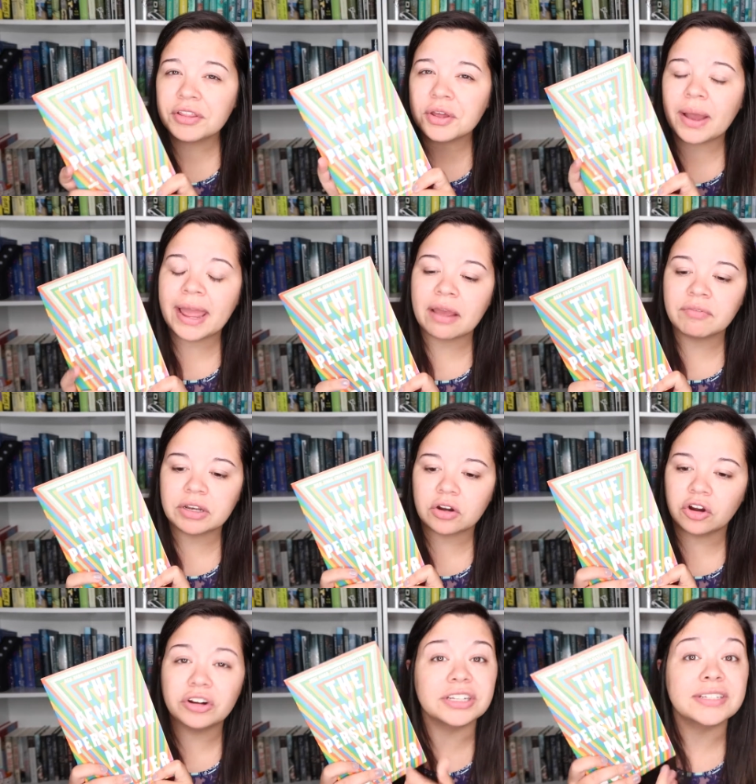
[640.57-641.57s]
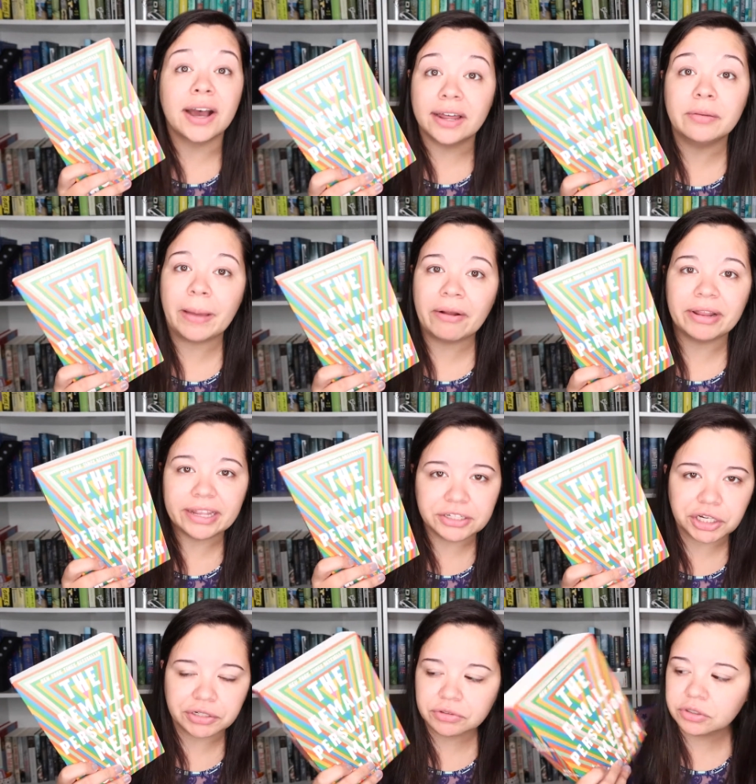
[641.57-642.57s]
although I haven't heard a ton about it in
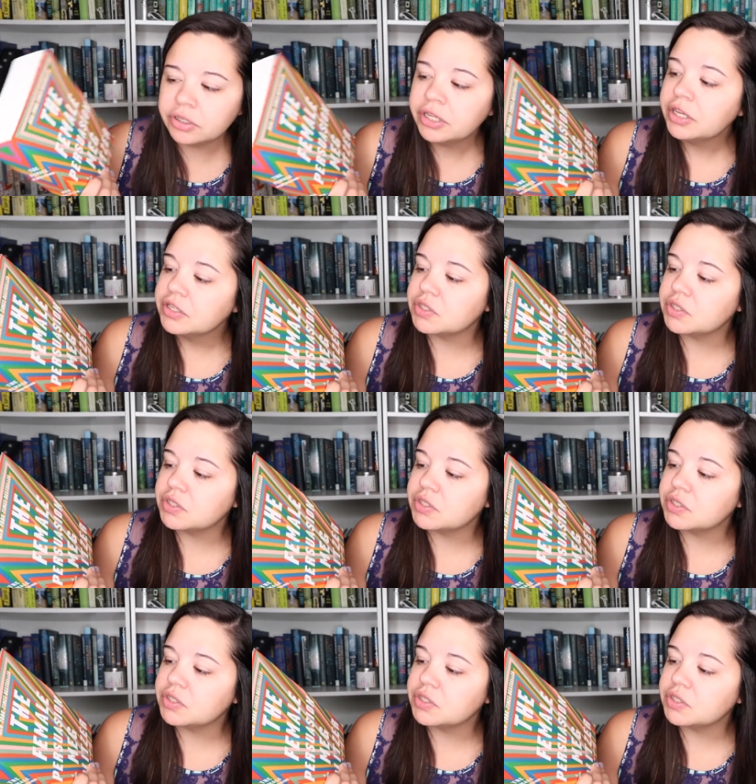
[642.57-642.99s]
general,